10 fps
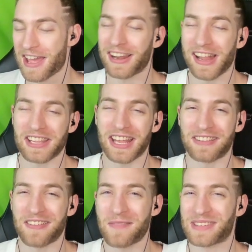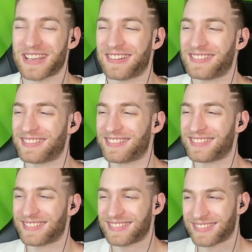I kind of like that he rhymes. Why does he
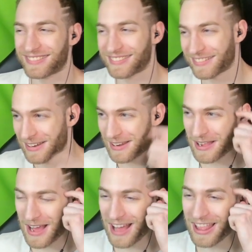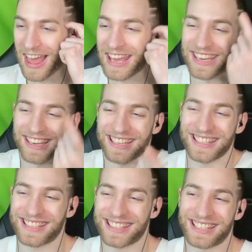speak in rhyme if everybody else
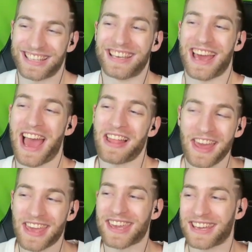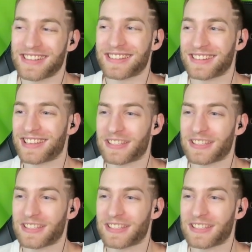doesn't? Is there a reason for it?